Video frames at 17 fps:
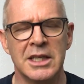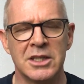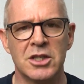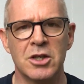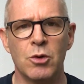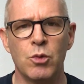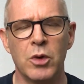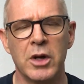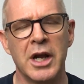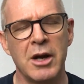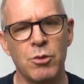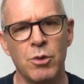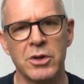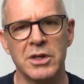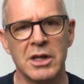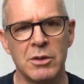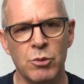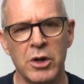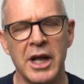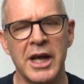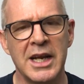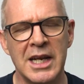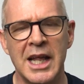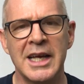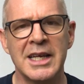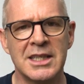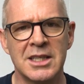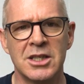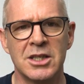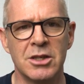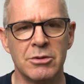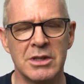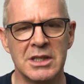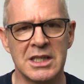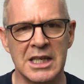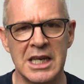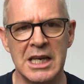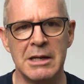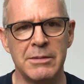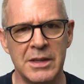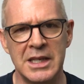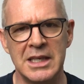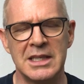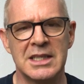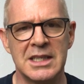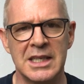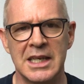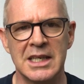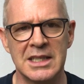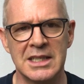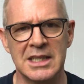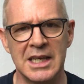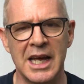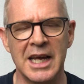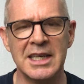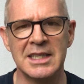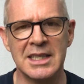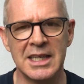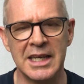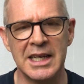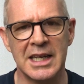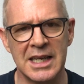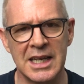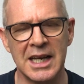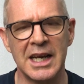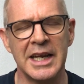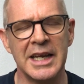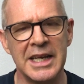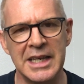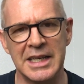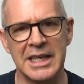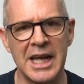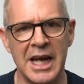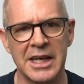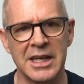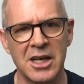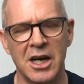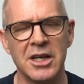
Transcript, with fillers: So what I want, what I like to do is keep these things nicely clean and